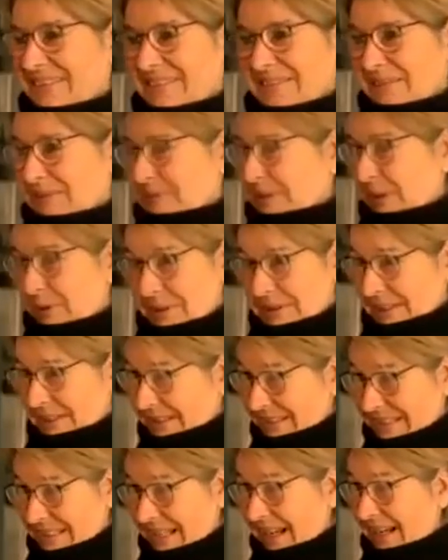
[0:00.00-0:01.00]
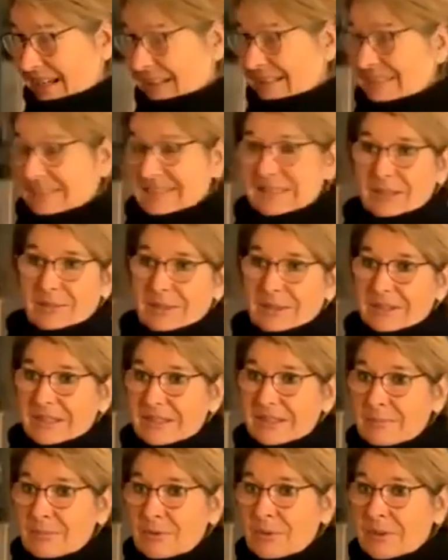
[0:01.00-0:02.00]
Will it take years? Will it take
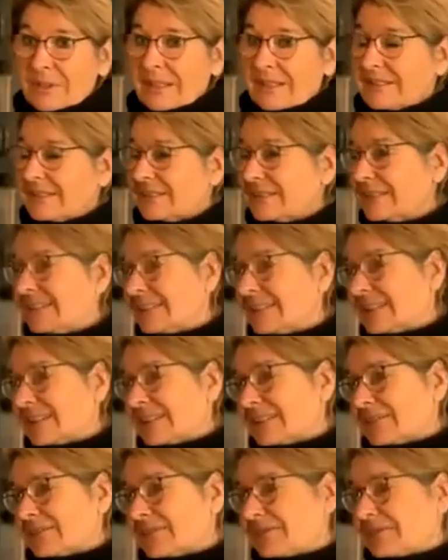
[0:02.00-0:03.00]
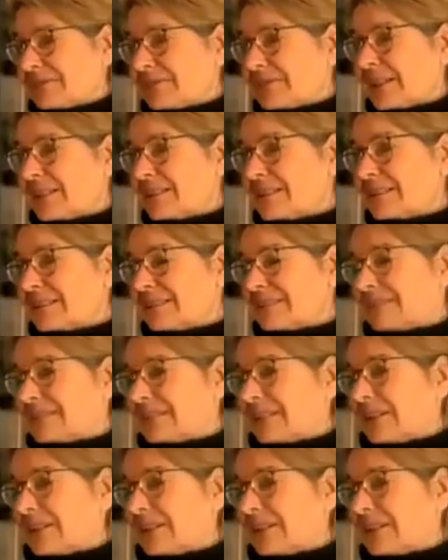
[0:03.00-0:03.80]
months? What do you think?